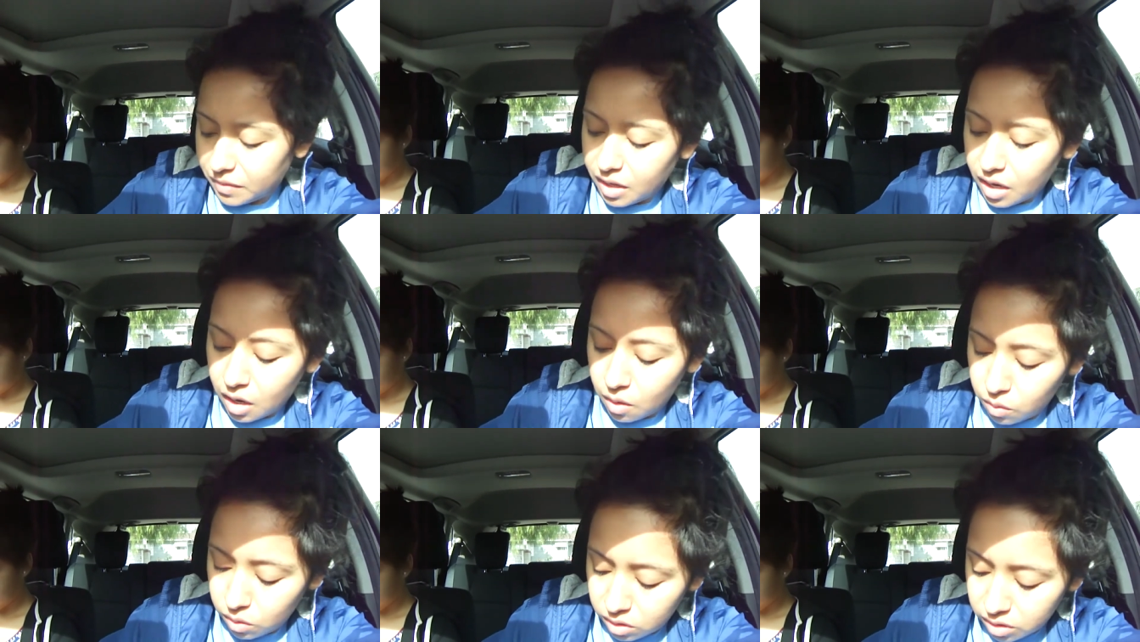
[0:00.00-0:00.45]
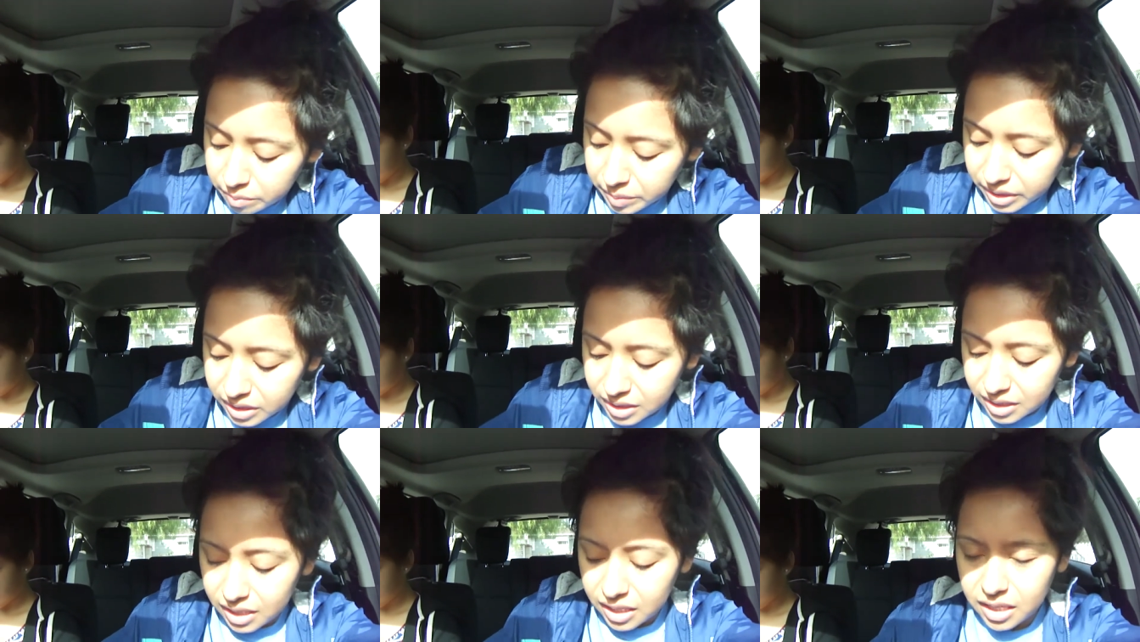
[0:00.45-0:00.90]
I woke up
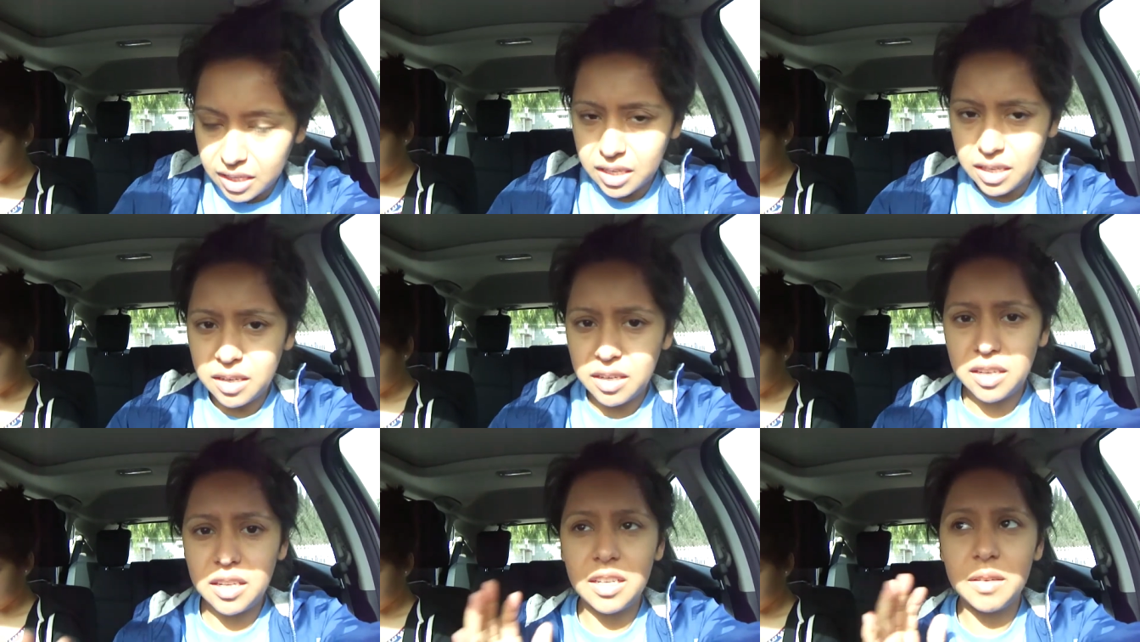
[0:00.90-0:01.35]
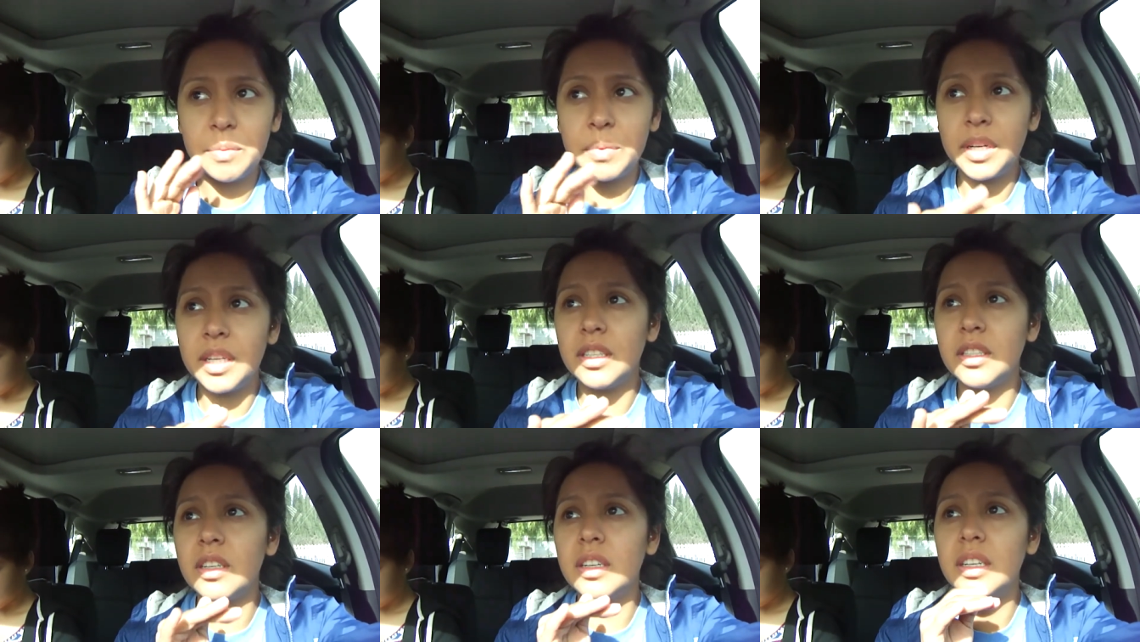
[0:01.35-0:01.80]
at 10, but I
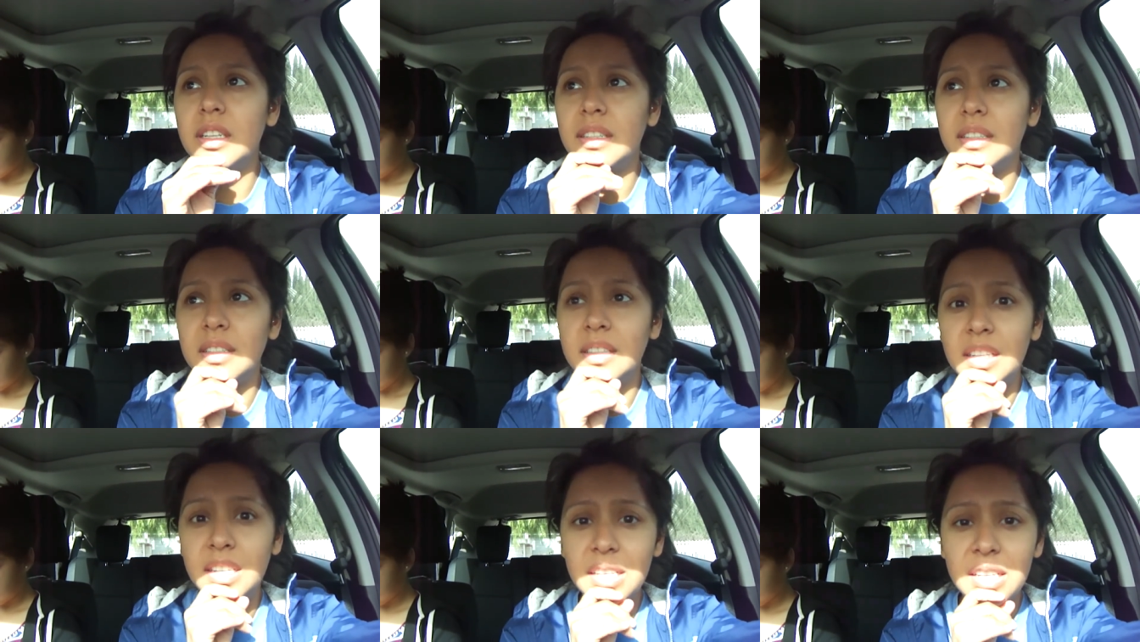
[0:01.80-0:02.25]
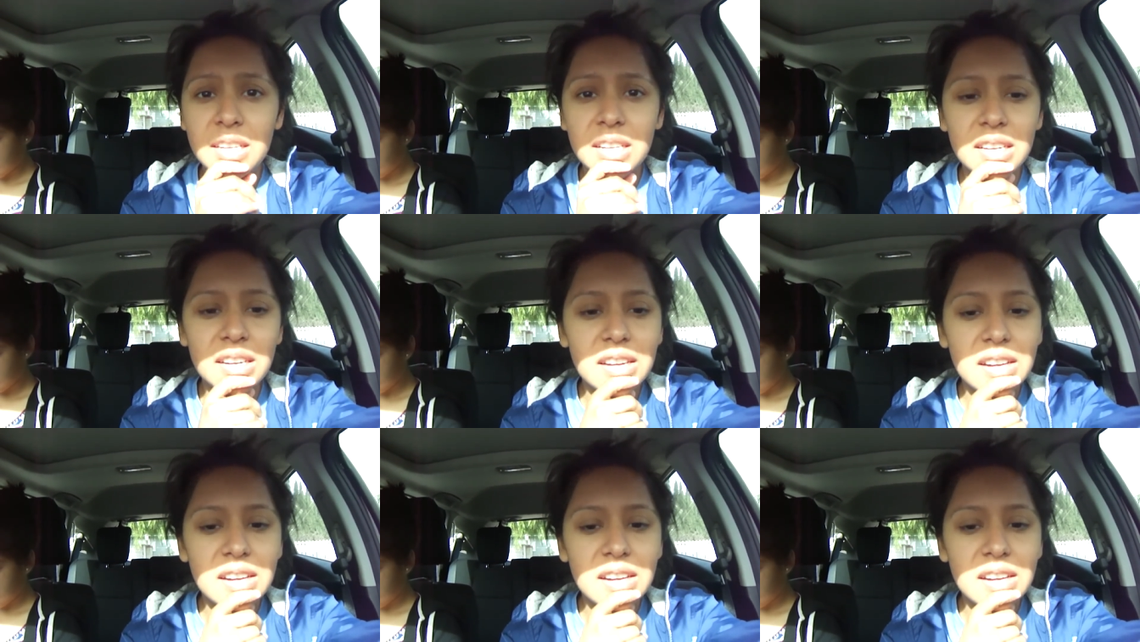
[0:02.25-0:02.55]
started cleaning,